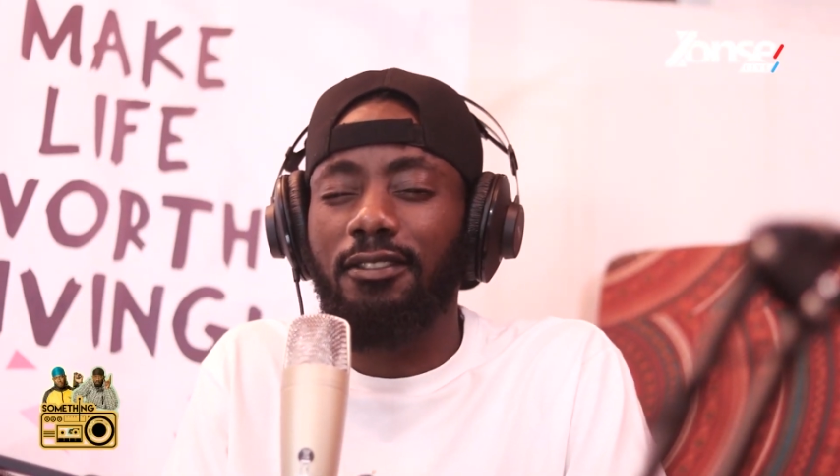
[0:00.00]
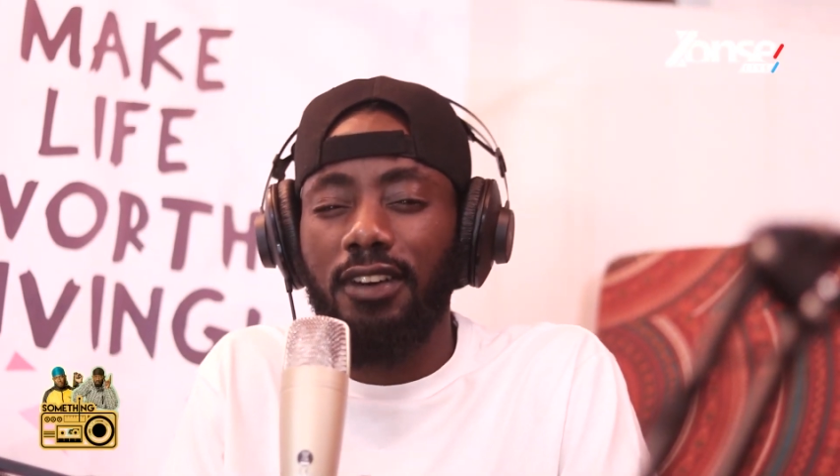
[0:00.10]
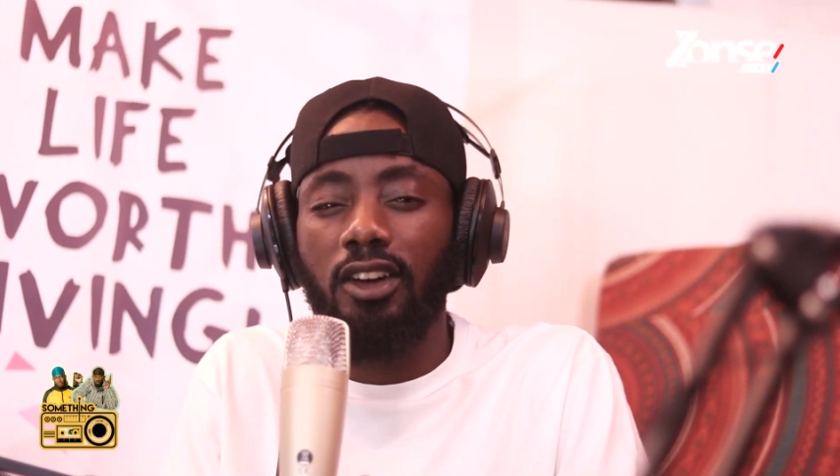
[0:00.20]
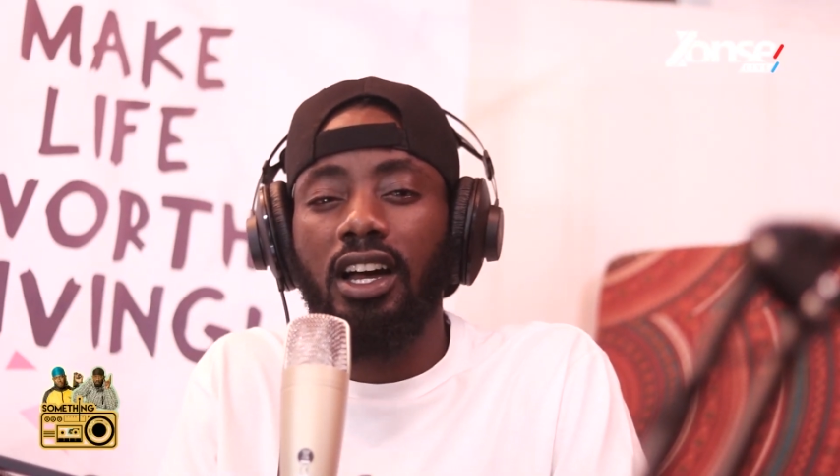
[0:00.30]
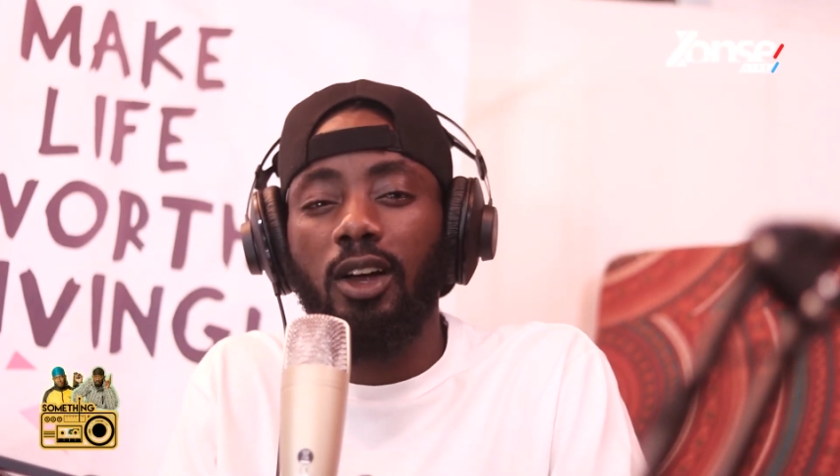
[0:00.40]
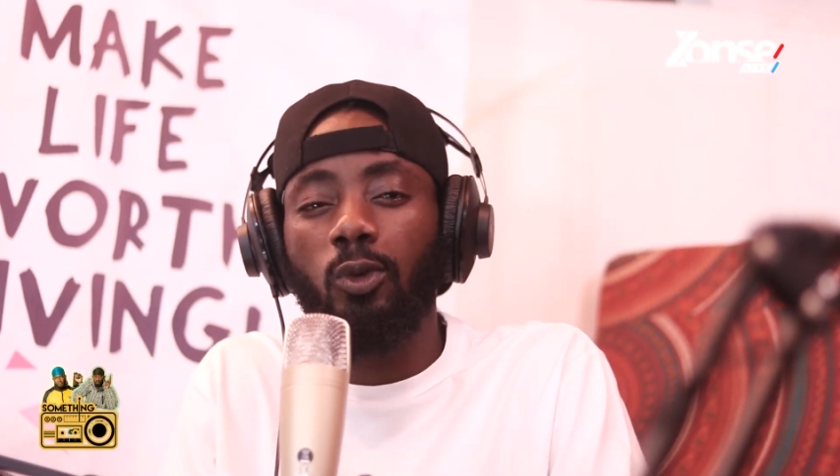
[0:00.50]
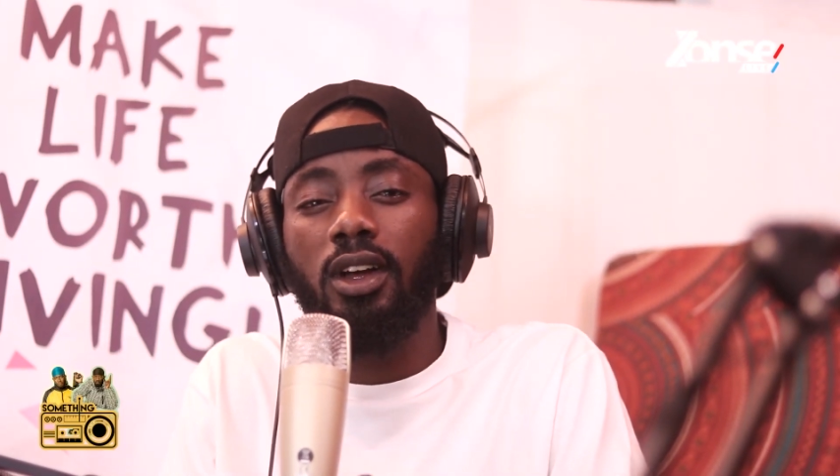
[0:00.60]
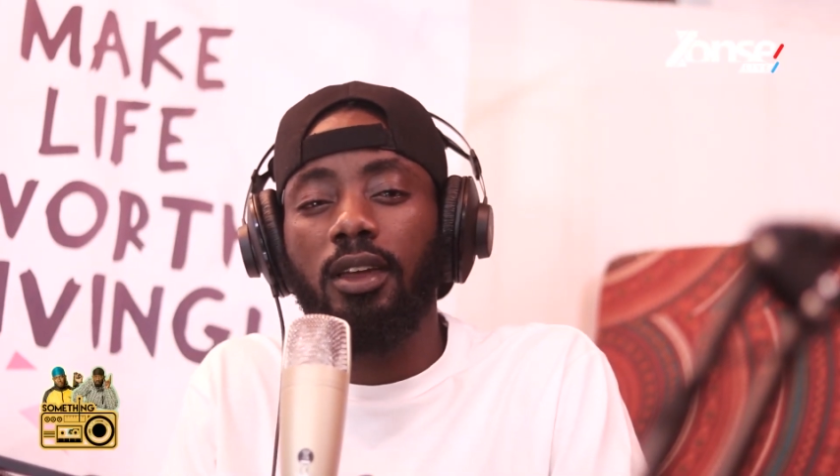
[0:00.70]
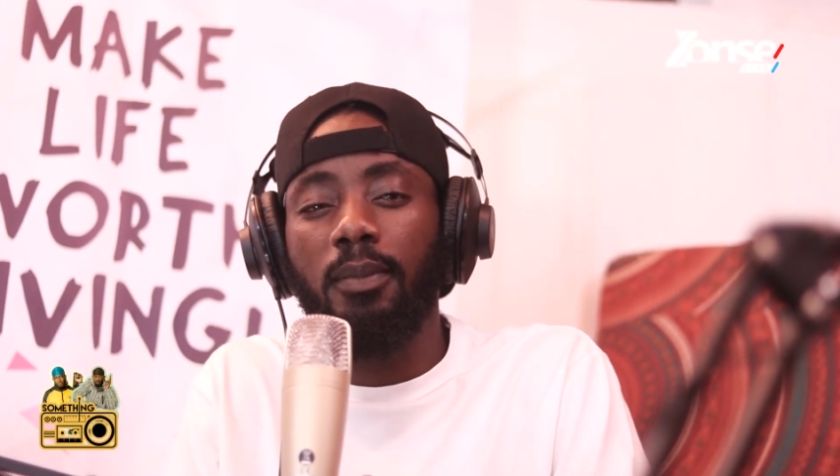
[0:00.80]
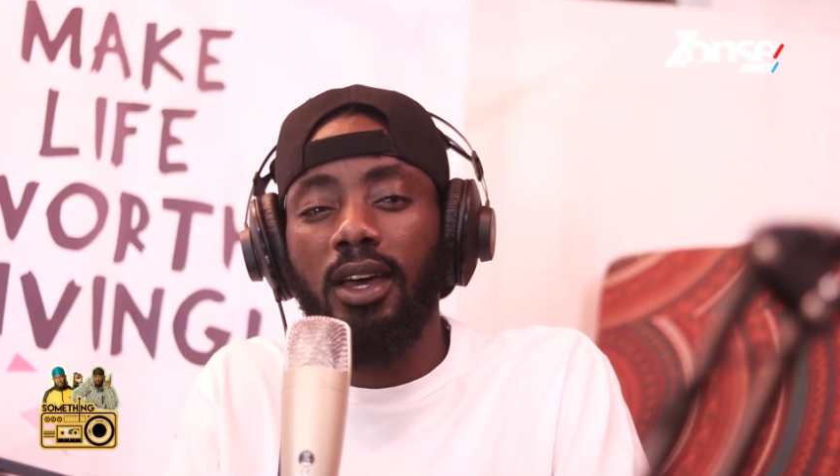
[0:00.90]
the very
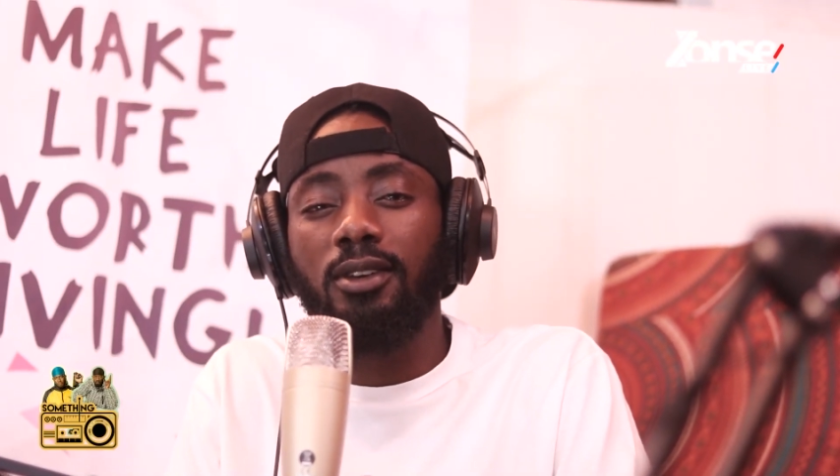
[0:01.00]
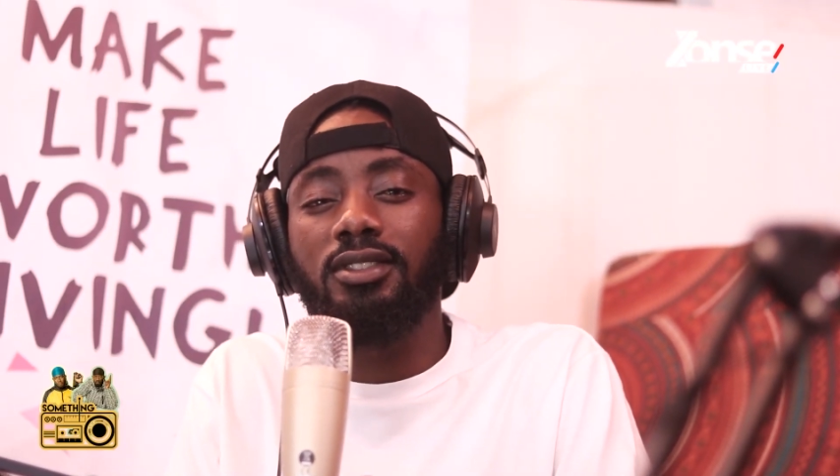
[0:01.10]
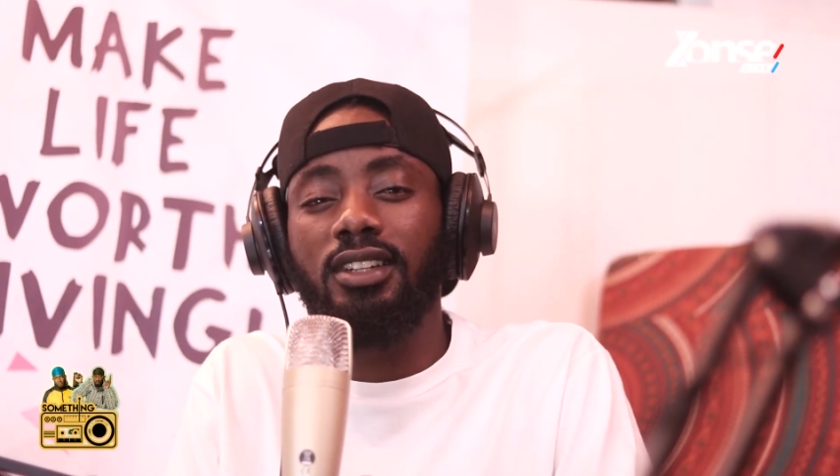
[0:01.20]
hardworking man of